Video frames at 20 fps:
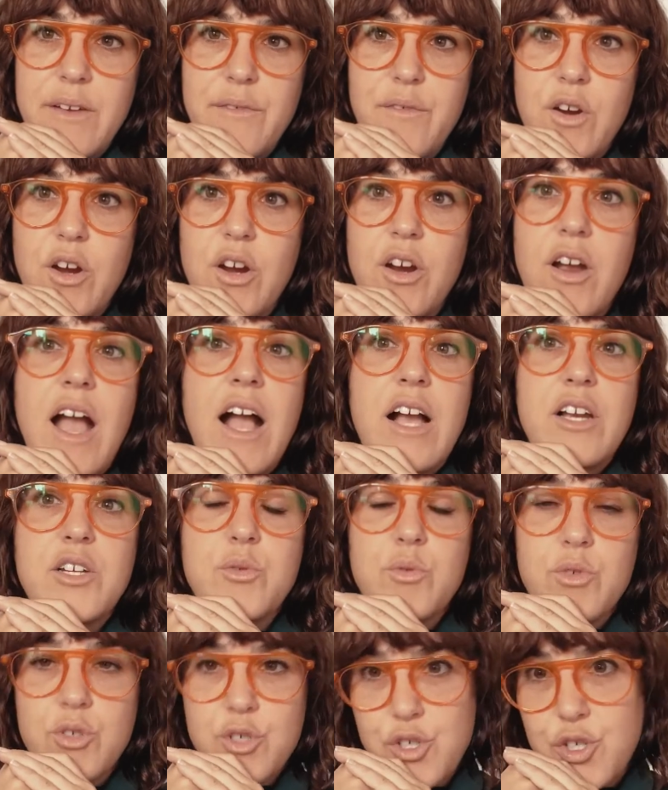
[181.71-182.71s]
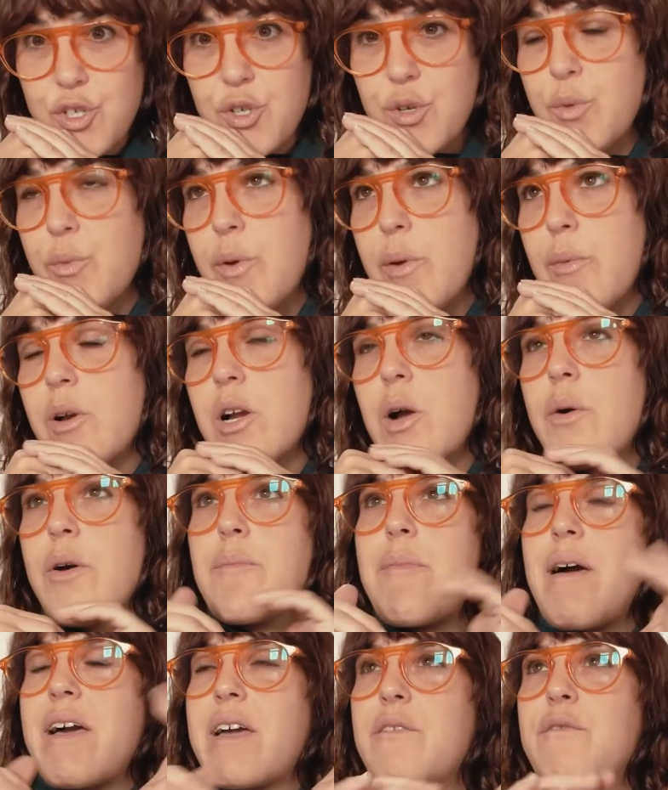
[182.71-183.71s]
for her actual shoot. We were going
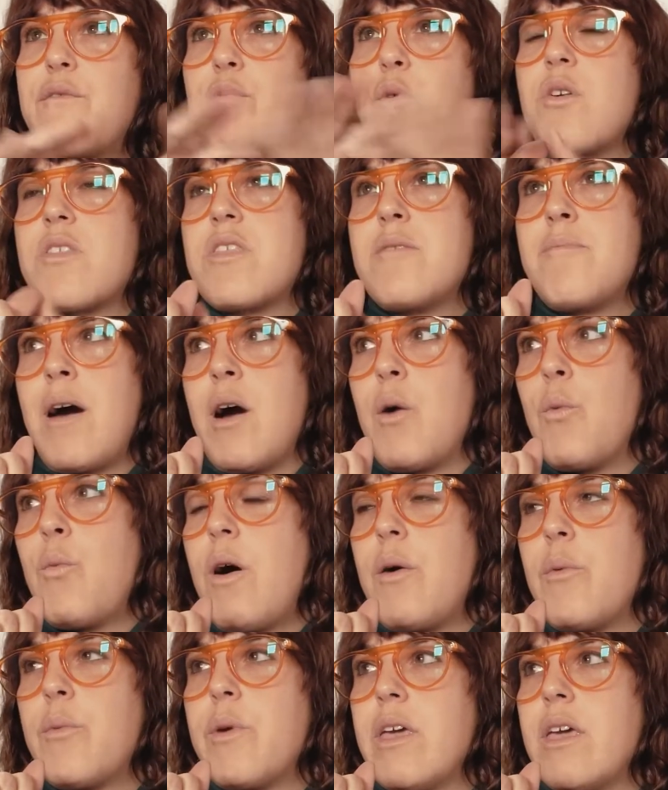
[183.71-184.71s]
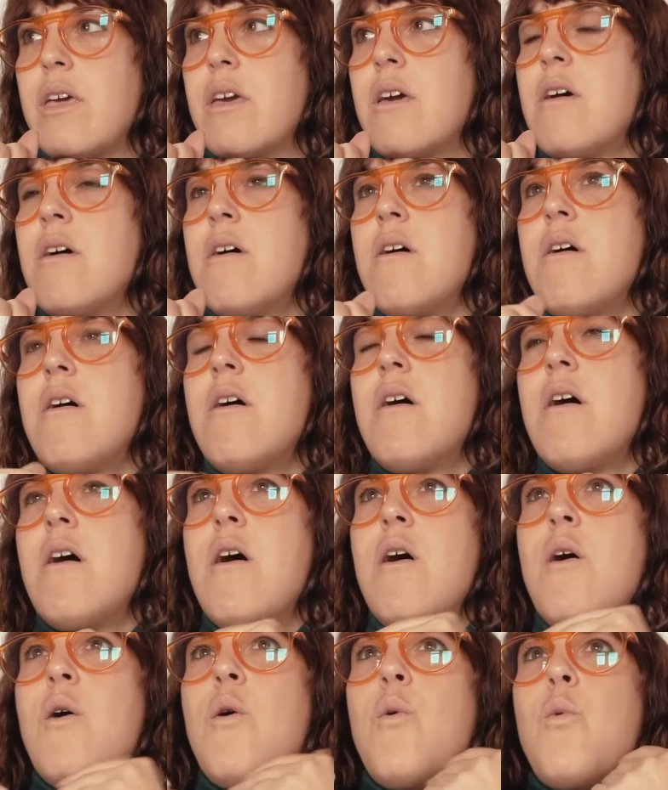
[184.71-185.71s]
back and forth about
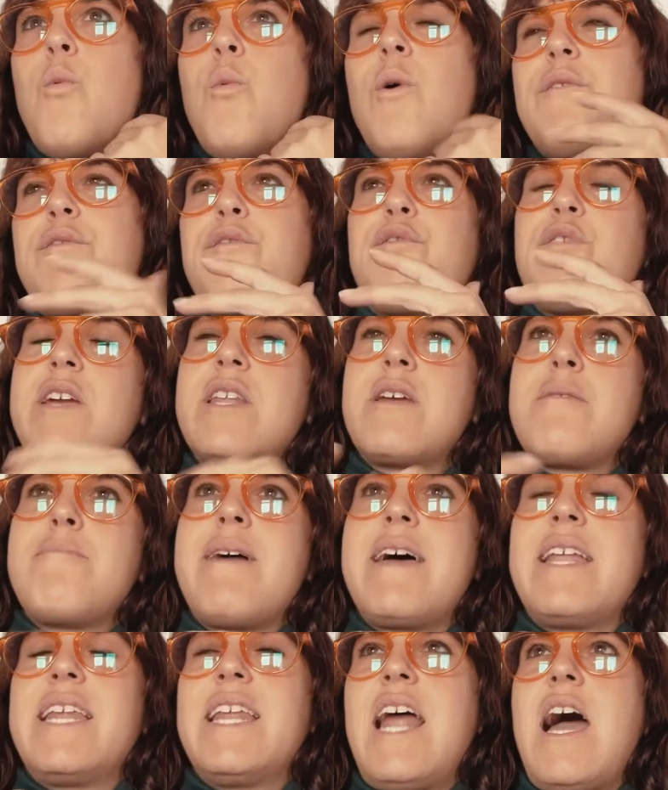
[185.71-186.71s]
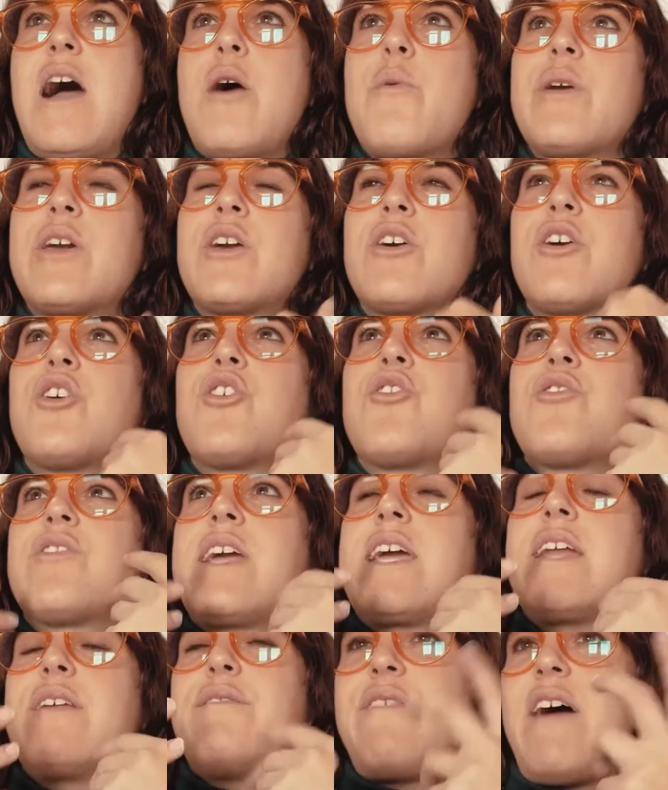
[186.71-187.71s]
what freedom meant and how we could
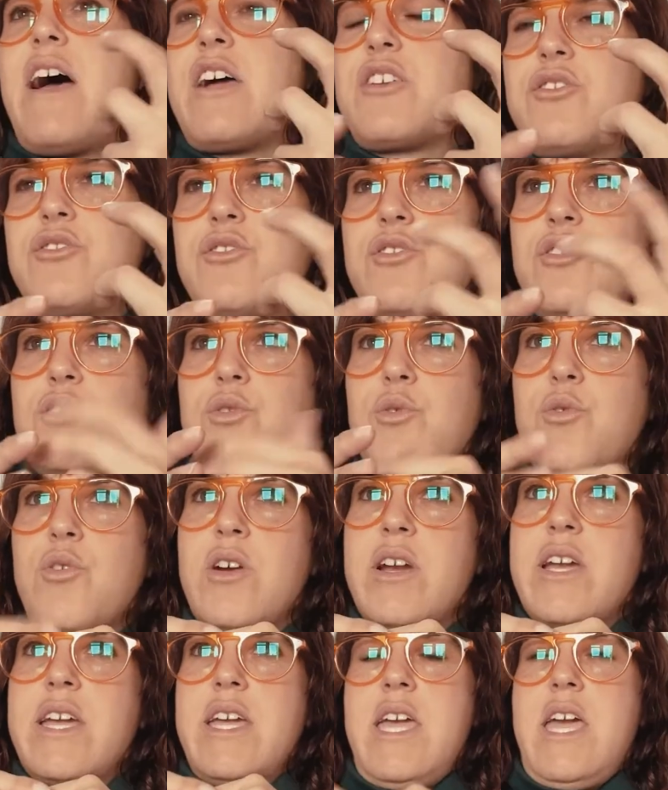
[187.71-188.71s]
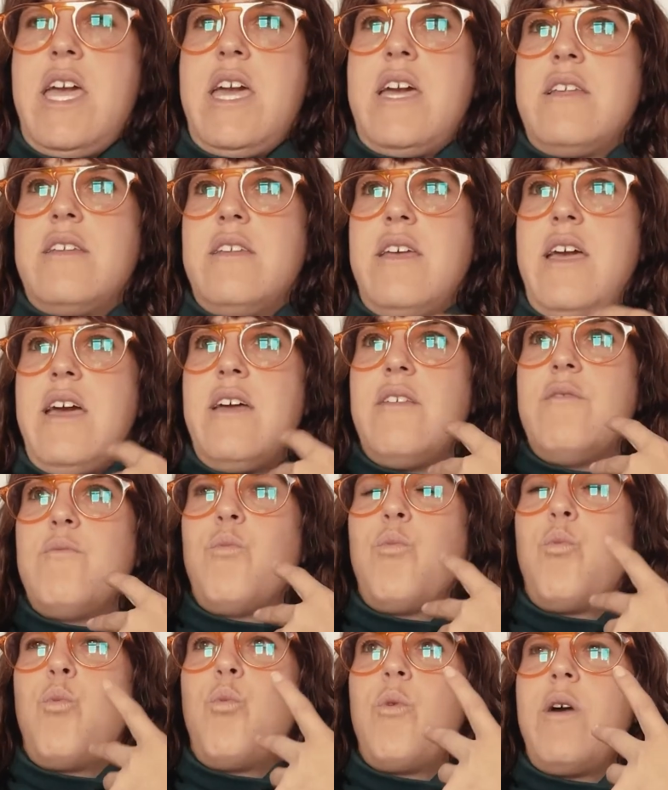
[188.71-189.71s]
create a fashion story, and
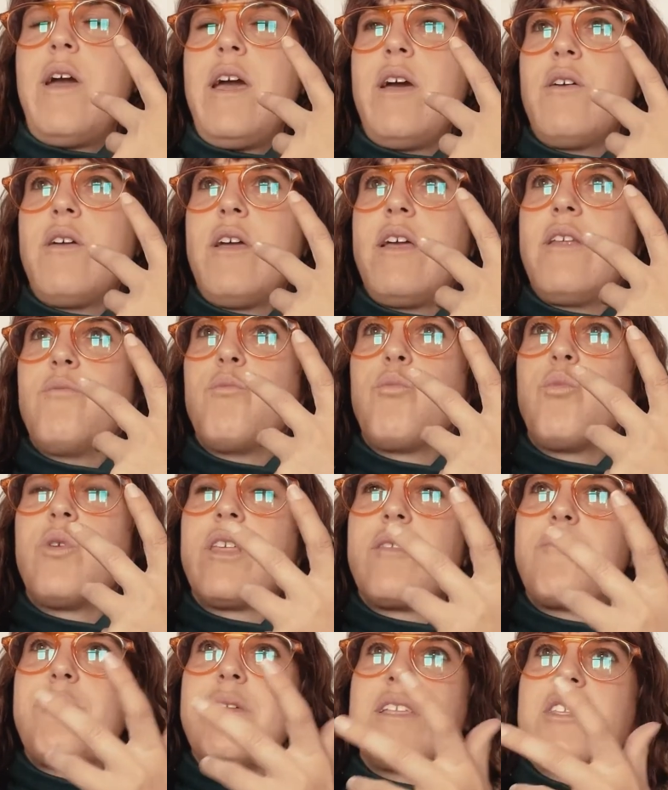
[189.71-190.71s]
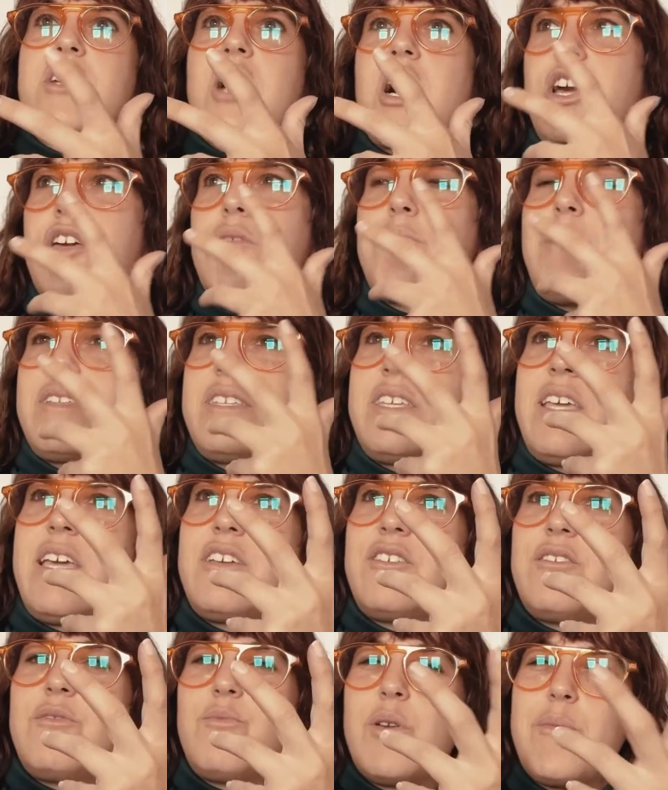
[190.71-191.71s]
would it be a
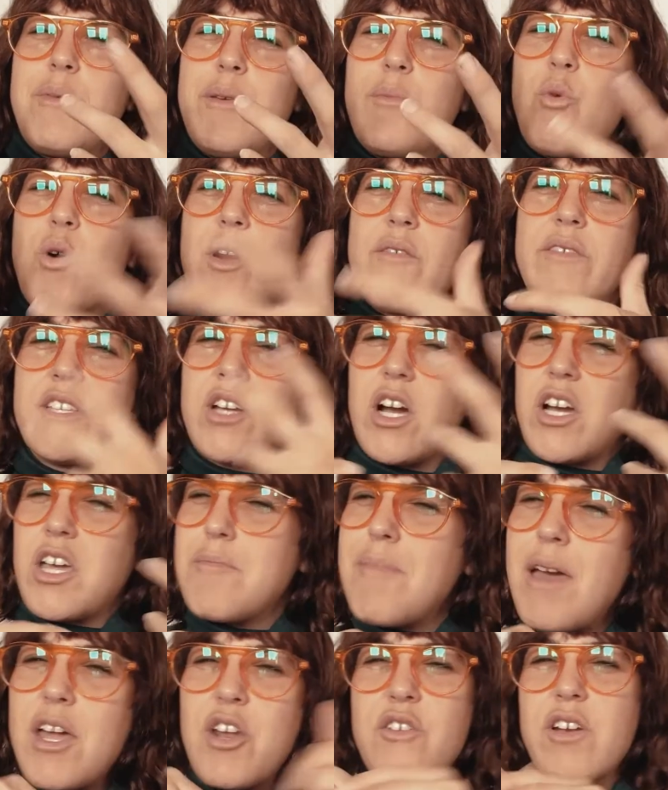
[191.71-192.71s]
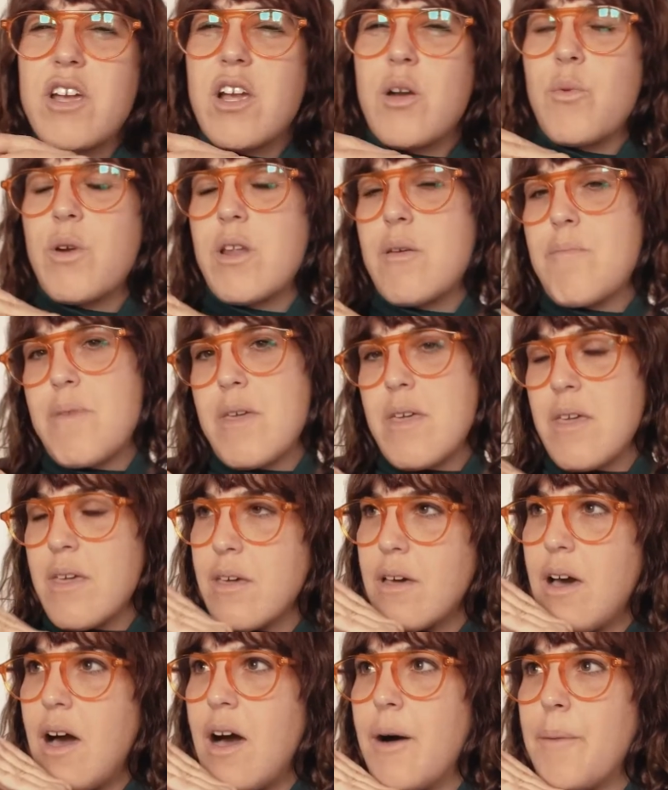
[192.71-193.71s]
documentation? Would it be more of a documentary, or would it
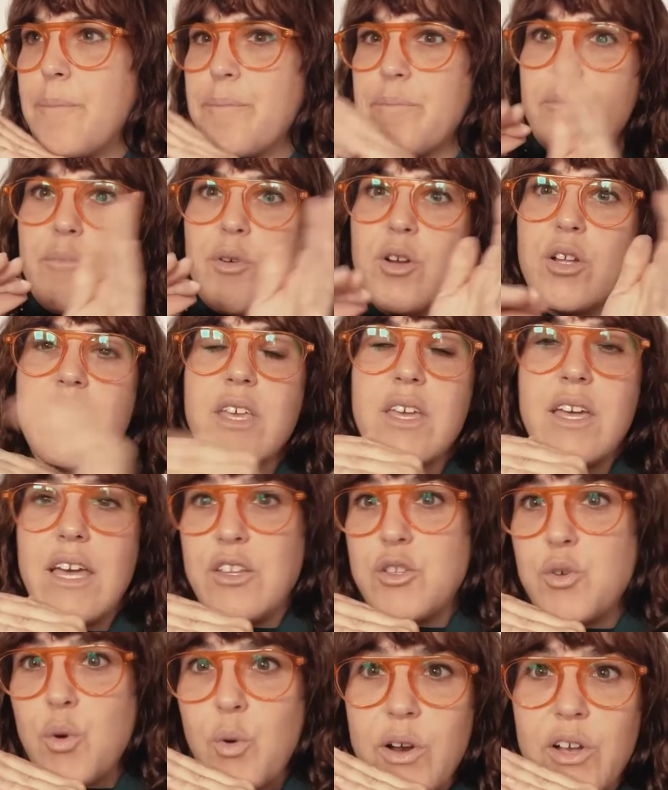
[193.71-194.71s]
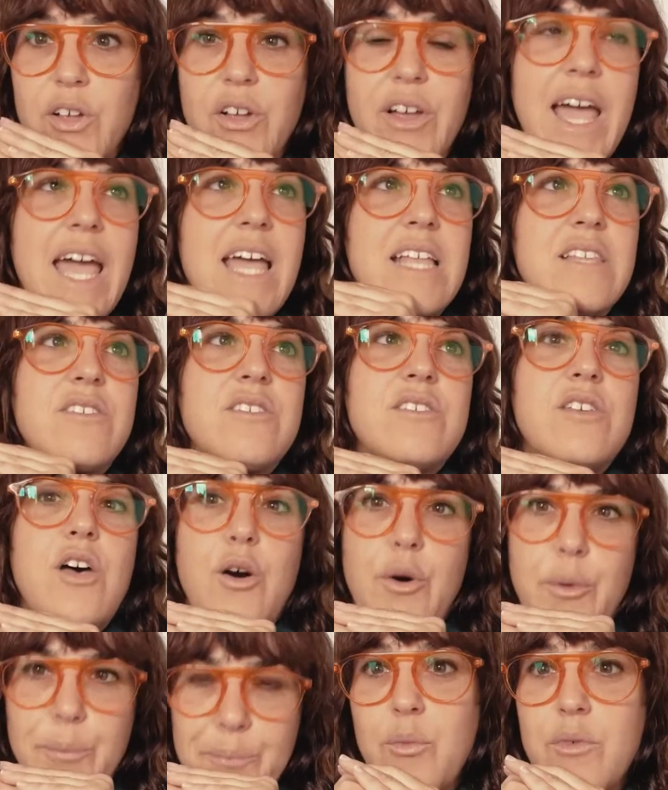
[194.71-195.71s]
be purely editorial? And
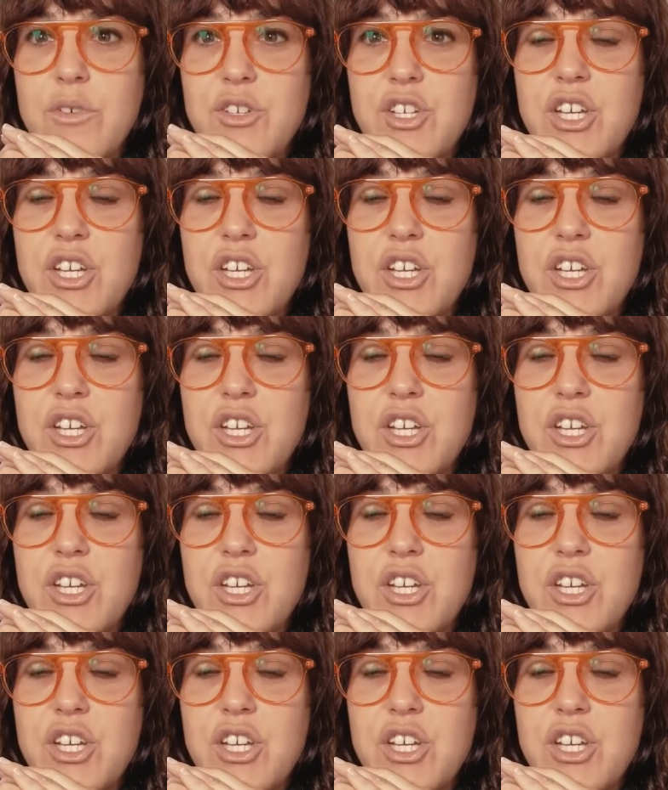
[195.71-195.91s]
so she